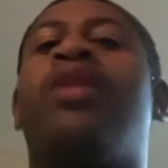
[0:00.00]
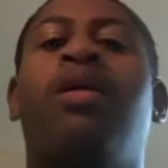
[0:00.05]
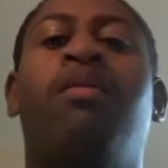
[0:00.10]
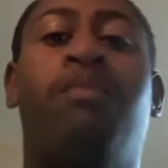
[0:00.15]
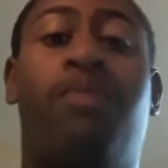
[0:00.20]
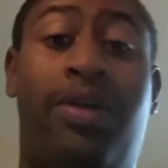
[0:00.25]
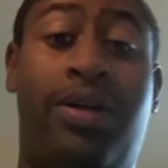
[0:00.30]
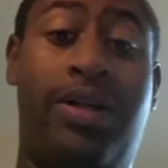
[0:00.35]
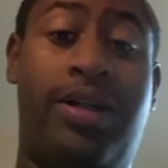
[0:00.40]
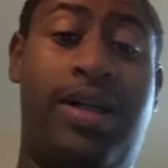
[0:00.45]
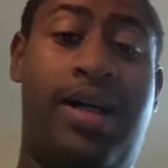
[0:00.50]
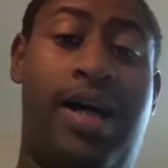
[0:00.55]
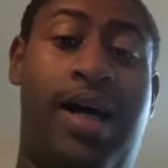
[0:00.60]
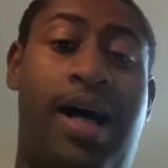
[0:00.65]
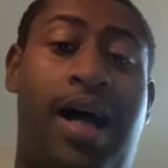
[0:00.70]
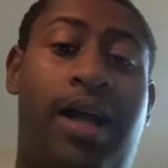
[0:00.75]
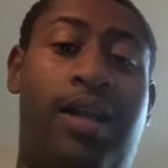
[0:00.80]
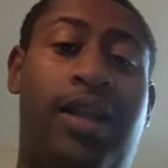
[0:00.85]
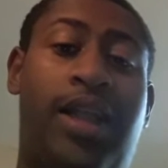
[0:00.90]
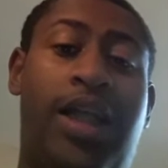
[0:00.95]
But
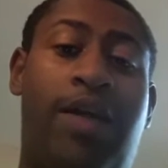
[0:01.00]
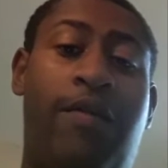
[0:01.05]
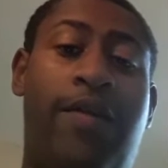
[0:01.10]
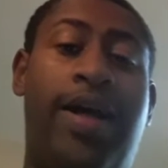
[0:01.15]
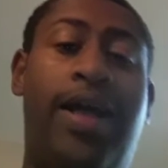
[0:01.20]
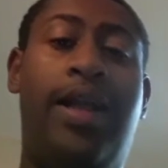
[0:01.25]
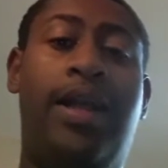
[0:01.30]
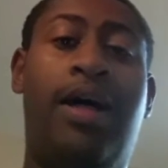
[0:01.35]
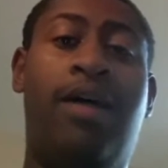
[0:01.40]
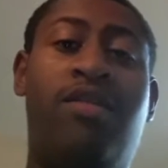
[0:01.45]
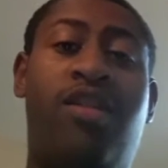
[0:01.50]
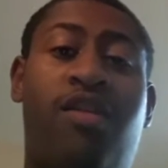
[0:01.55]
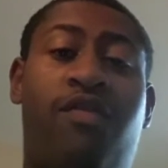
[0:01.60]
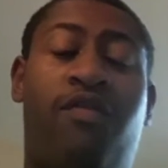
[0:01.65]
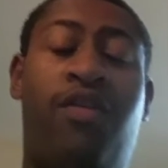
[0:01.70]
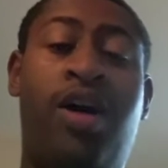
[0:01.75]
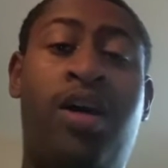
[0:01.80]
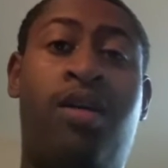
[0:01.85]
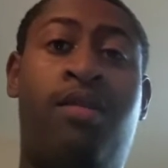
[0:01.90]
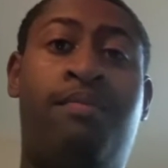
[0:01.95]
I really loved the
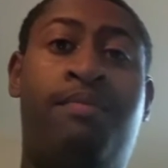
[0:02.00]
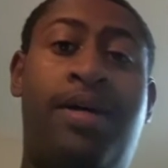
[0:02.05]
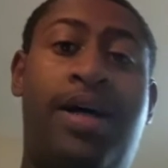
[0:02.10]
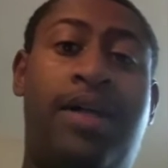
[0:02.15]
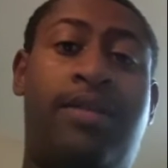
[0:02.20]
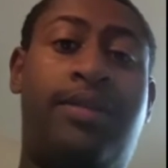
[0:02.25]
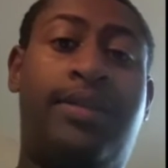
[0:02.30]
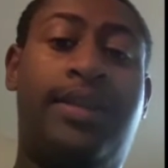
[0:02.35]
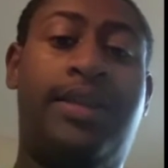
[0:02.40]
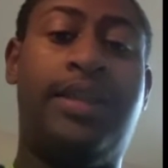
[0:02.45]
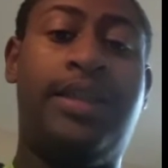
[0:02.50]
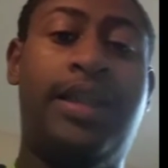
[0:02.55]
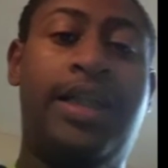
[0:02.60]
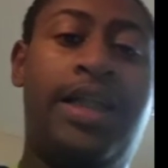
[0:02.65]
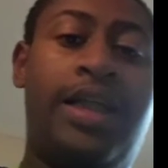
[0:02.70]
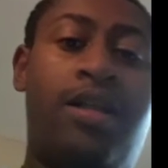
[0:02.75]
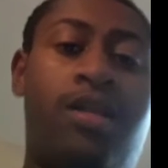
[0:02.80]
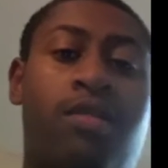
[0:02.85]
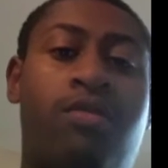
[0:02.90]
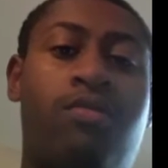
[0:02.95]
final battle
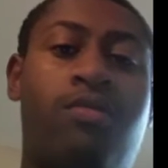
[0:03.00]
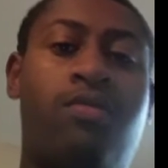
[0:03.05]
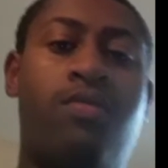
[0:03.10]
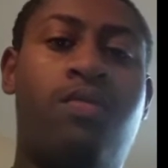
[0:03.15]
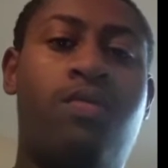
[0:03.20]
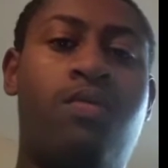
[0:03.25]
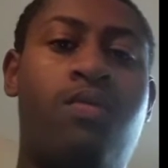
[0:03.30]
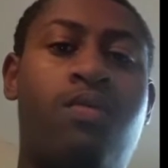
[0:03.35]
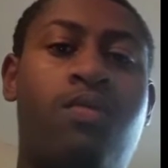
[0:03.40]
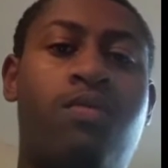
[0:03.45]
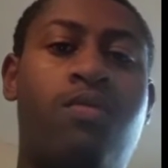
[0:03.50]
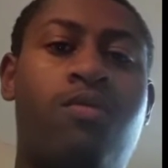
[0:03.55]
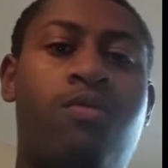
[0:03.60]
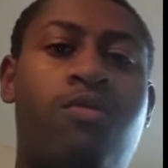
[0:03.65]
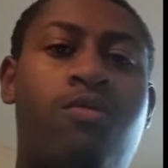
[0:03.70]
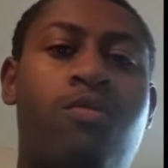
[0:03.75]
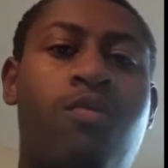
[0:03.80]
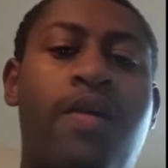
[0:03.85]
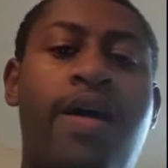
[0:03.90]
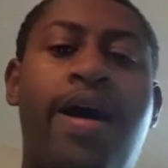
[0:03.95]
scene
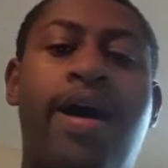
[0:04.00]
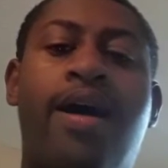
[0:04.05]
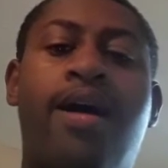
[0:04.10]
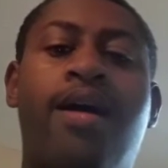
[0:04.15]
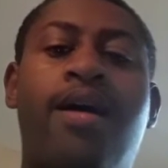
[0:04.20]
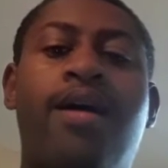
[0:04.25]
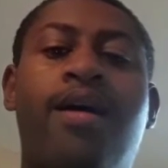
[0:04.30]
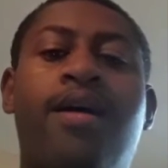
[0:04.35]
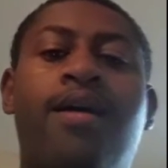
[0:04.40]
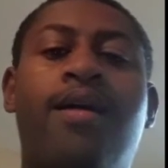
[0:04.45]
where